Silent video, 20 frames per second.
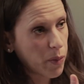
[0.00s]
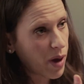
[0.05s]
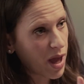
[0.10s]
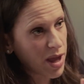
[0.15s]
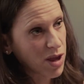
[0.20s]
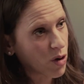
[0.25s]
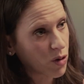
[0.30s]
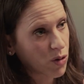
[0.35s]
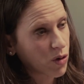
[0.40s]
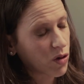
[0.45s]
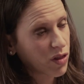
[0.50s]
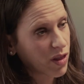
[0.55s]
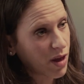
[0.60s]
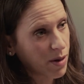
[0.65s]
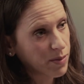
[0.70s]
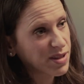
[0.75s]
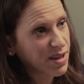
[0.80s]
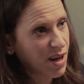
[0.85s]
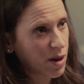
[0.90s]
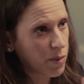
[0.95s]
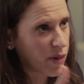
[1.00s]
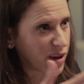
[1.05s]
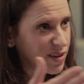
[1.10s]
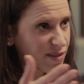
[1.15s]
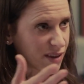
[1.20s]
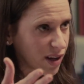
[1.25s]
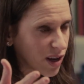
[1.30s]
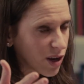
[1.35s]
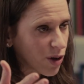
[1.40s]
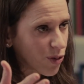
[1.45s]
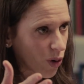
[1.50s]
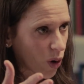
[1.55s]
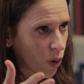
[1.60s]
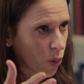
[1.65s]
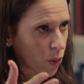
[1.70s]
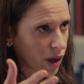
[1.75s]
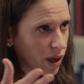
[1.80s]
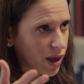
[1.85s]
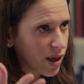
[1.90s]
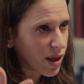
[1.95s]
paying your debts and basically
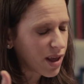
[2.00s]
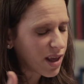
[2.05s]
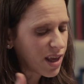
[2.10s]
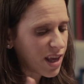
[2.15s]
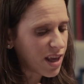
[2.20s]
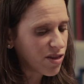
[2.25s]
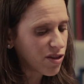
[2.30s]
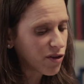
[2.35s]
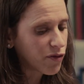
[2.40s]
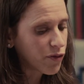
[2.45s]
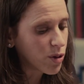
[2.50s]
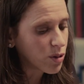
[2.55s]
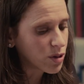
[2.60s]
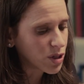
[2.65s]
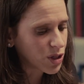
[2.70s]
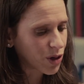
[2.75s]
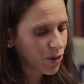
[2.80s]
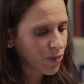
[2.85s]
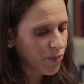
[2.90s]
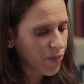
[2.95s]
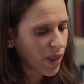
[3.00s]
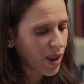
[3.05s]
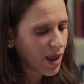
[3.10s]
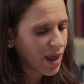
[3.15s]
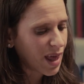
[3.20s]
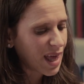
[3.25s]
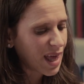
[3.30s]
growing in the future.